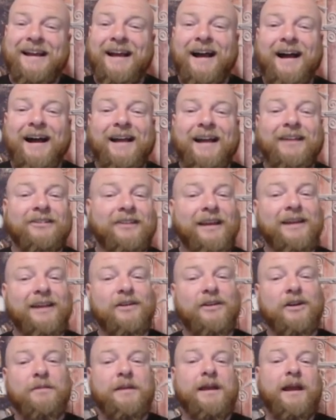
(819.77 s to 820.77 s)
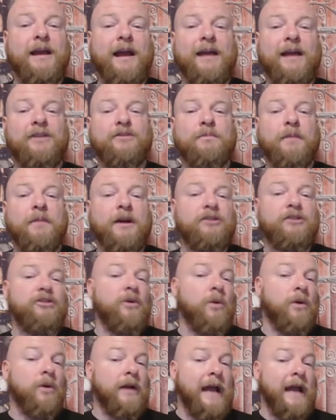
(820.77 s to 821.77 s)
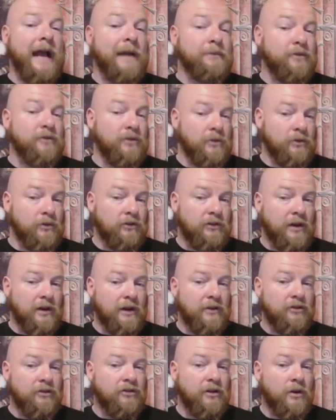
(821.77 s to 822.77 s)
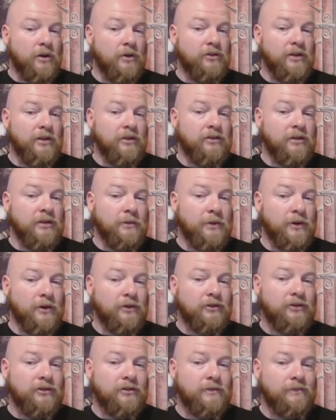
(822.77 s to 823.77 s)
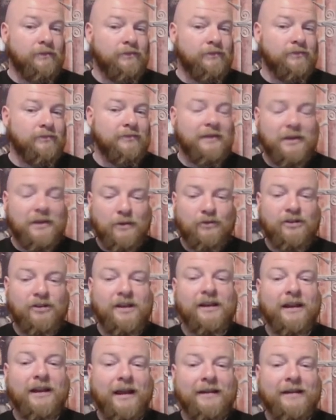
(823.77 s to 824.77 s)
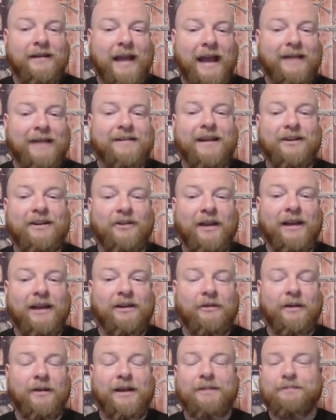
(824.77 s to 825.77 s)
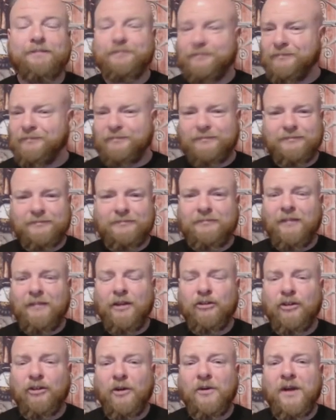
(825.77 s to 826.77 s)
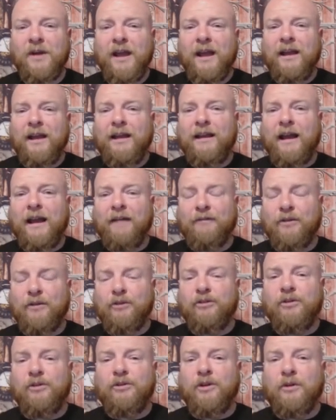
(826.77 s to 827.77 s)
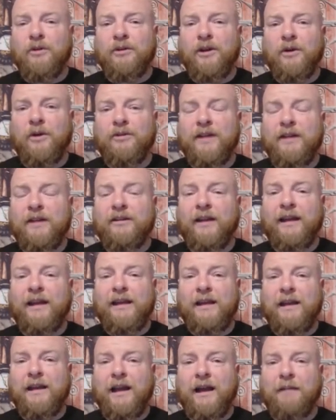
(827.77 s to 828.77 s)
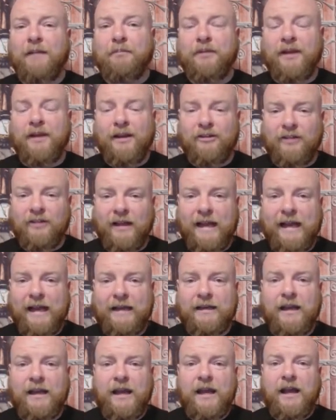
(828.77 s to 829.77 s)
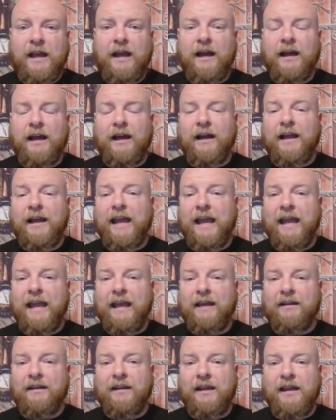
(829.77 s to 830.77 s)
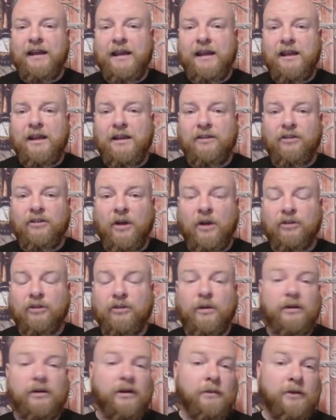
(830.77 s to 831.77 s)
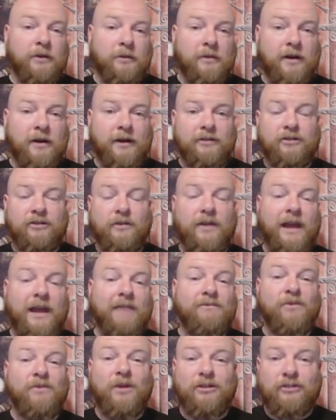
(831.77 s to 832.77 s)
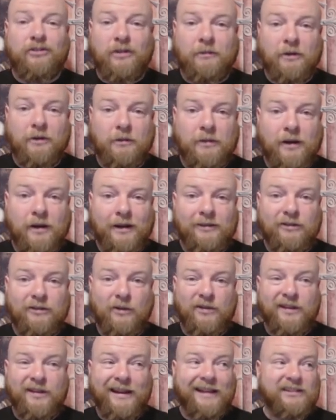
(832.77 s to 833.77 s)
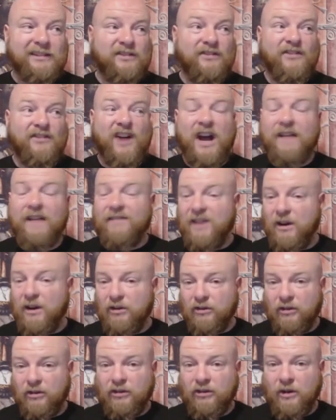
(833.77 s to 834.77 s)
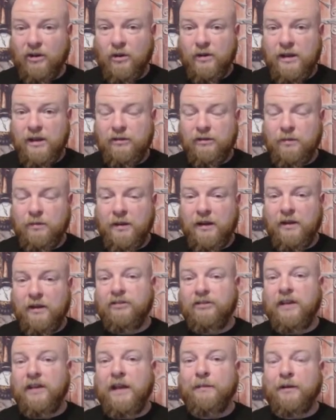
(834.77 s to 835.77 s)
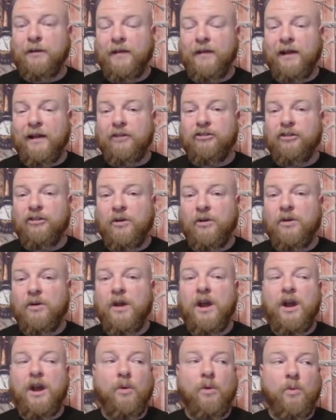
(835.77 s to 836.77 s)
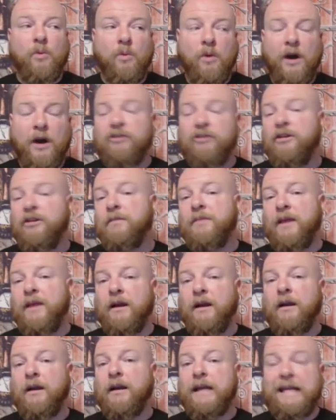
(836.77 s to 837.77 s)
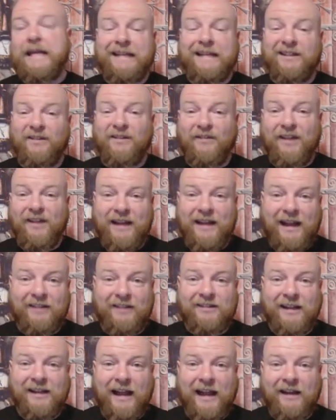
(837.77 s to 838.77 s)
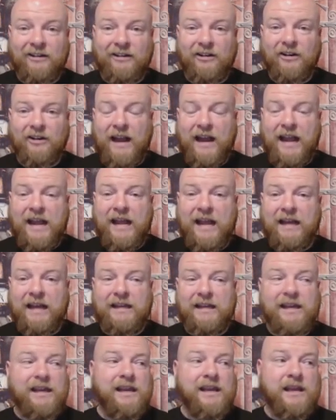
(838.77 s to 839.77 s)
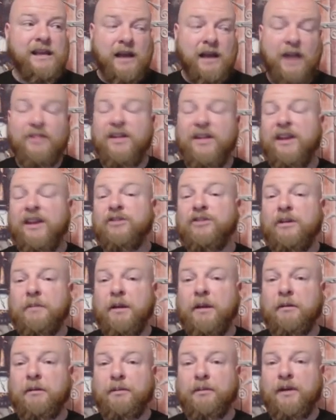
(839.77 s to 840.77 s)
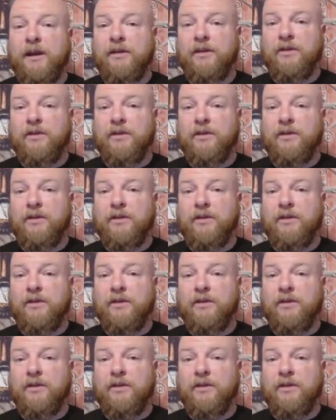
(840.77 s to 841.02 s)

uh, is Lan going to be as much or an absolute stud in the show as he is in the books? You've seen it at, at Daniel Henney, right? So, uh, for those of you who don't know, Daniel Henney uh, plays Lan, uh, and he is also on Criminal Minds. So, if you haven't watched Criminal Minds over the last five years or so, he's been a staple in that show. Watch him there. He is a fantastic actor, and he, I think, he's going to be able to play